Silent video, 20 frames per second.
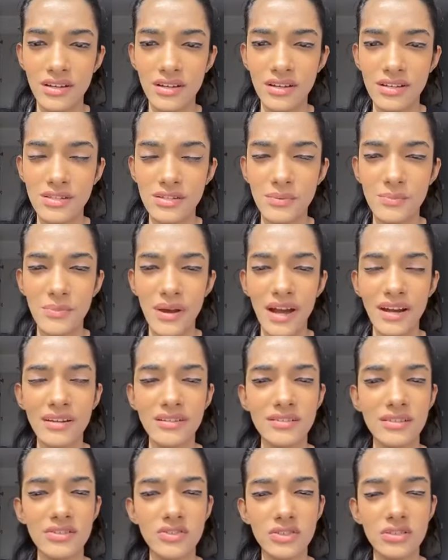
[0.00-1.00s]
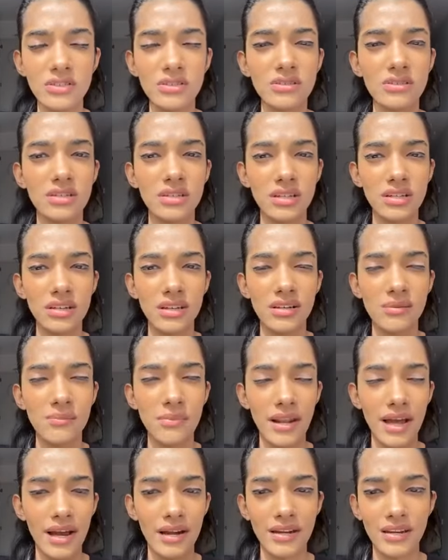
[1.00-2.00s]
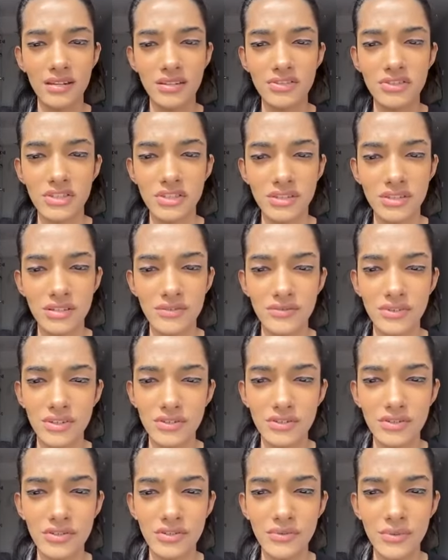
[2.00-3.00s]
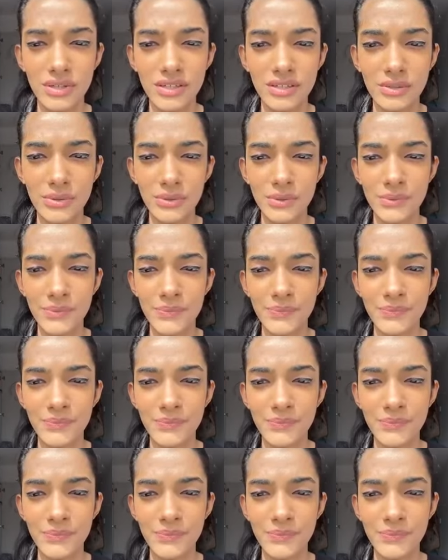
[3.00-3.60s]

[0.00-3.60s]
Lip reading: It's a bad decision to sit in a black t-shirt in front of the window.